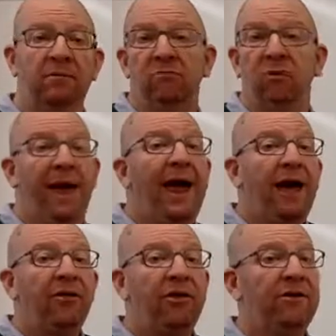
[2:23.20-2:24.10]
The
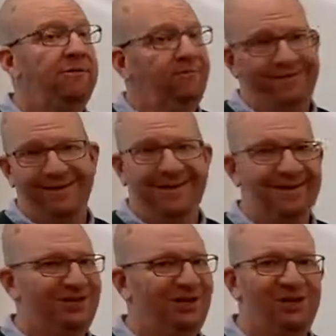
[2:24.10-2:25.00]
math
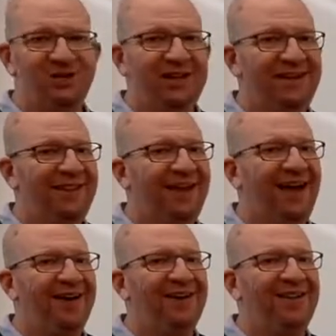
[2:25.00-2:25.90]
is all done on the
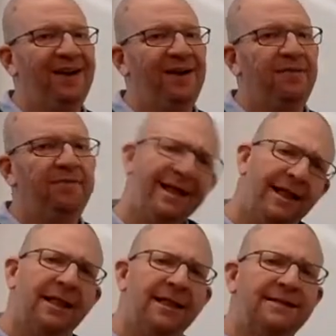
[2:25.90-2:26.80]
calculator.
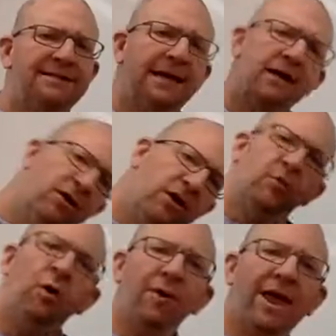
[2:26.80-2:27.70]
Let's take a look at
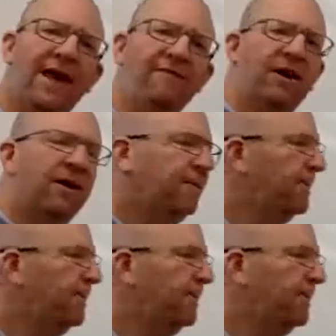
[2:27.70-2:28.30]
what we have here.